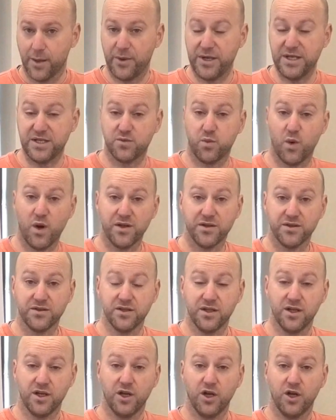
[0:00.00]
but he's one
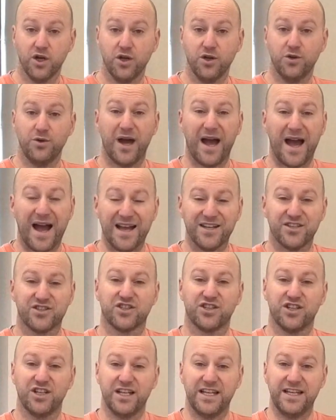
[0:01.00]
who
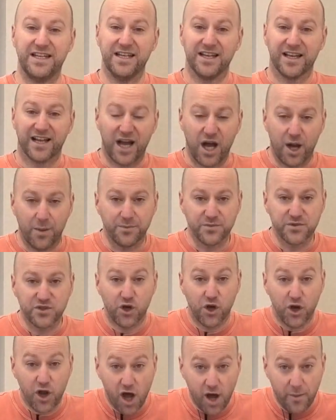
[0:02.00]
actually comes
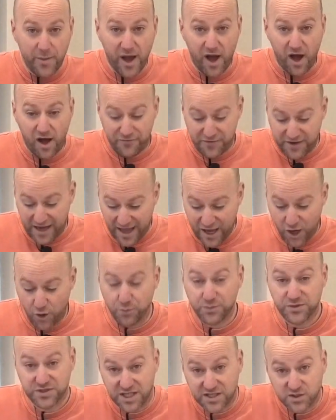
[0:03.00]
on our behalf and
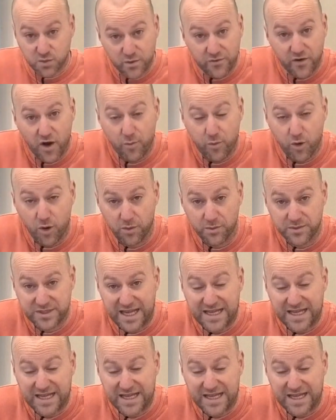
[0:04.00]
helps us with our problems.